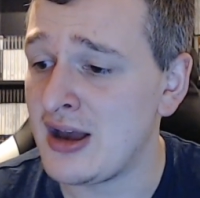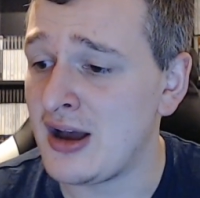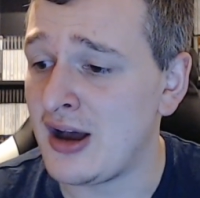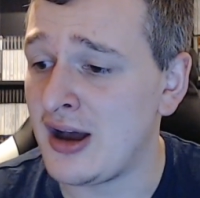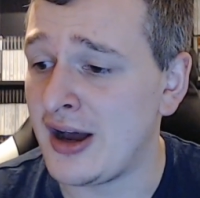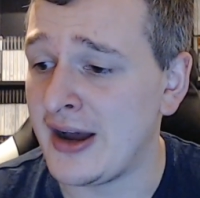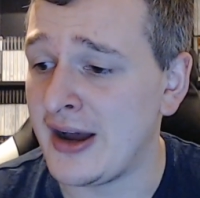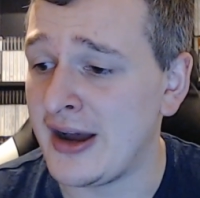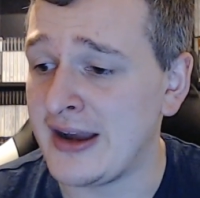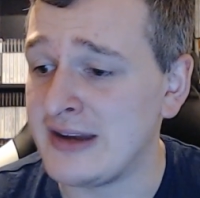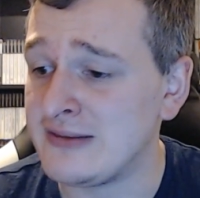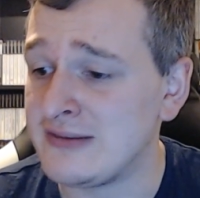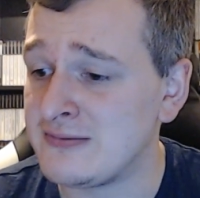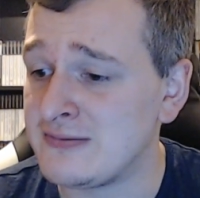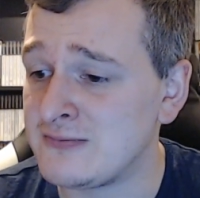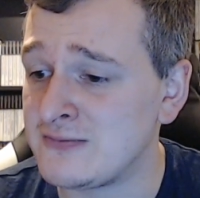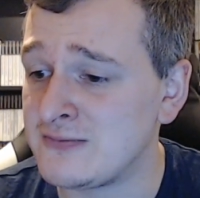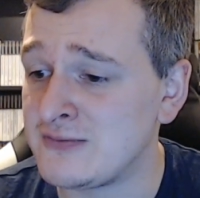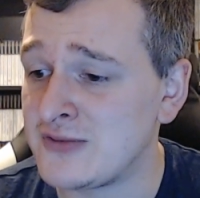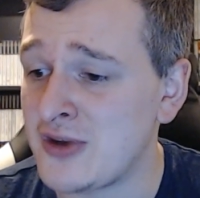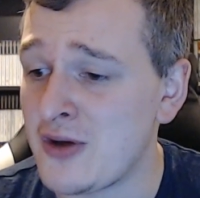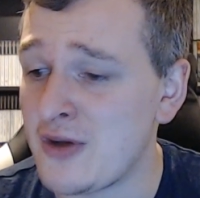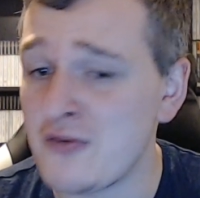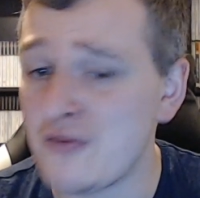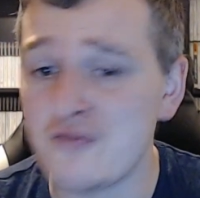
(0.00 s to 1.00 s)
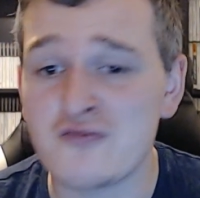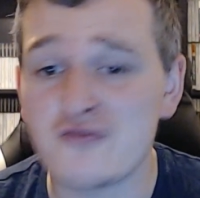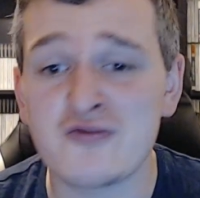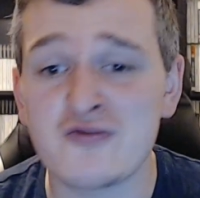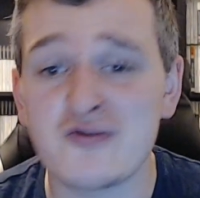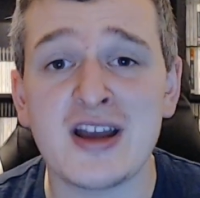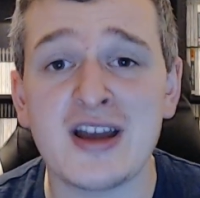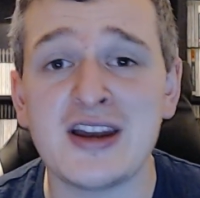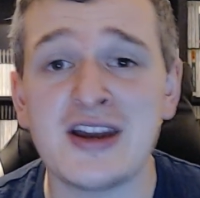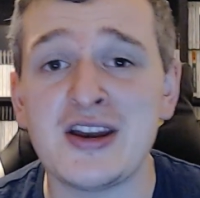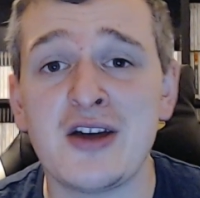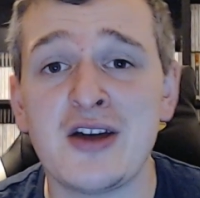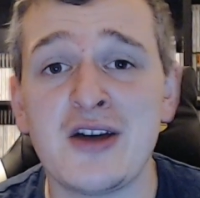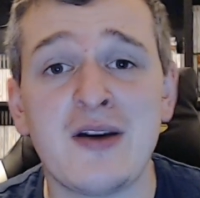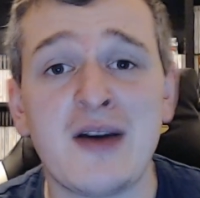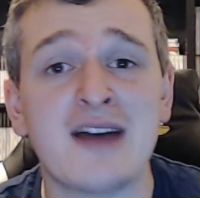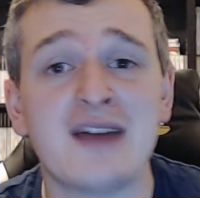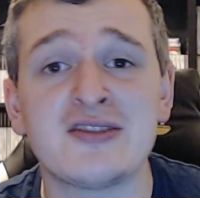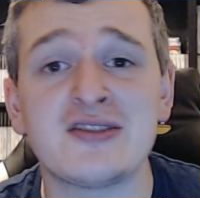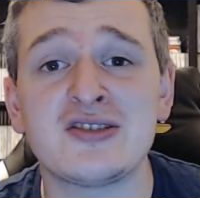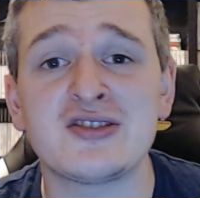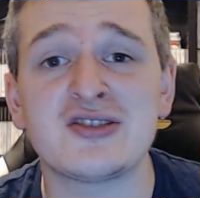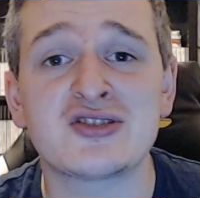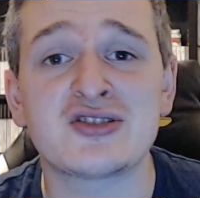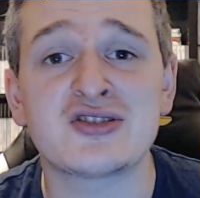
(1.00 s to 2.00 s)
I don't really know how
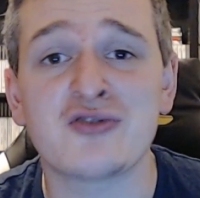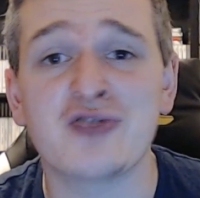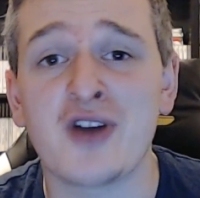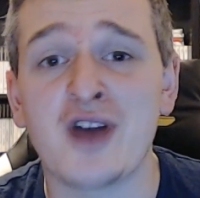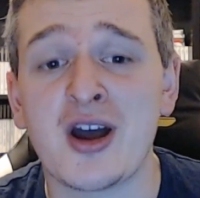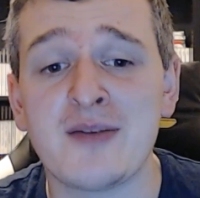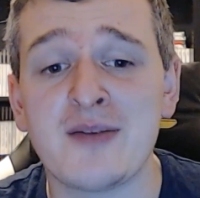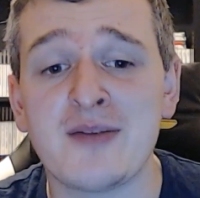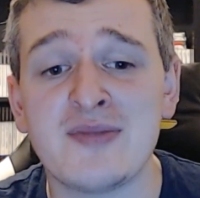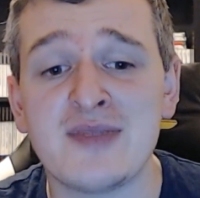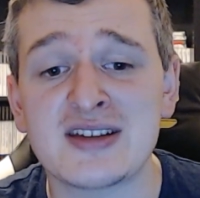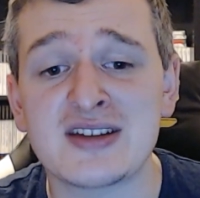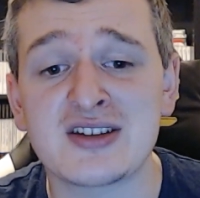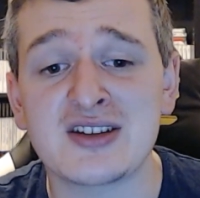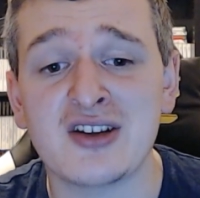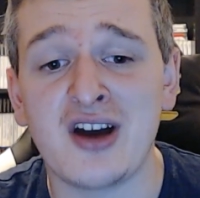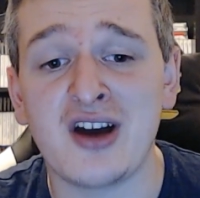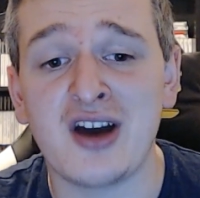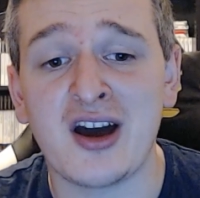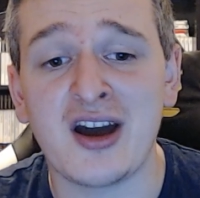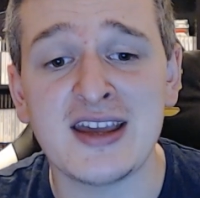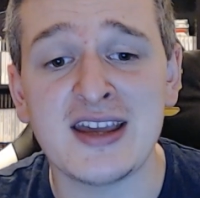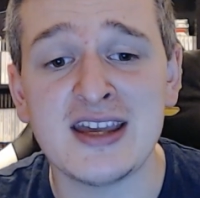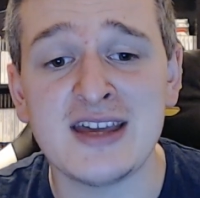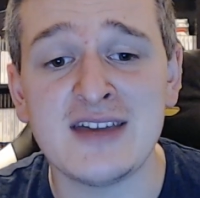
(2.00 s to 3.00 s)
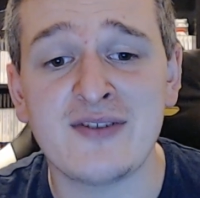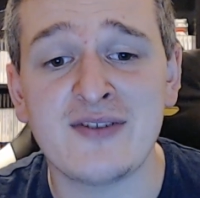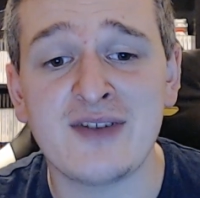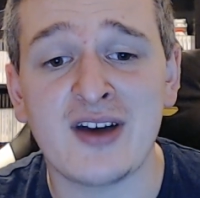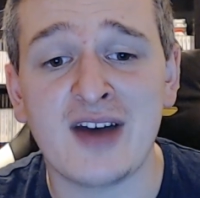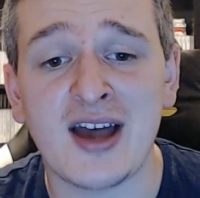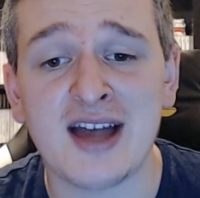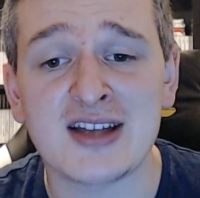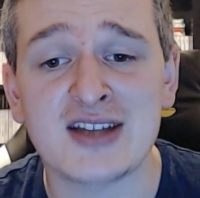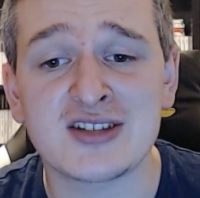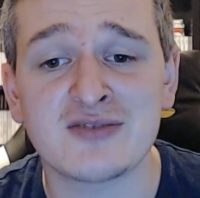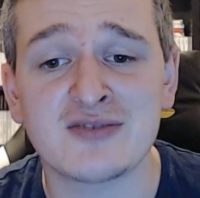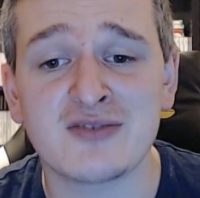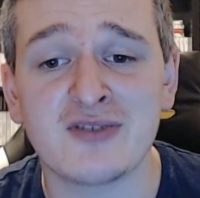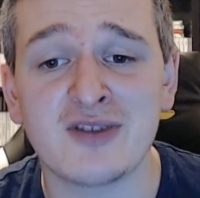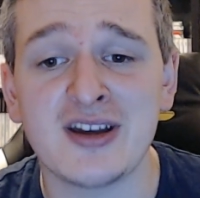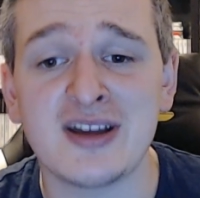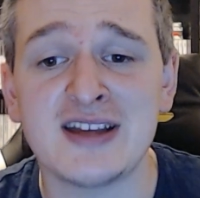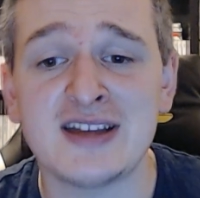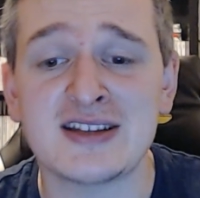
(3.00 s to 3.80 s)
to describe this guy either, Asura.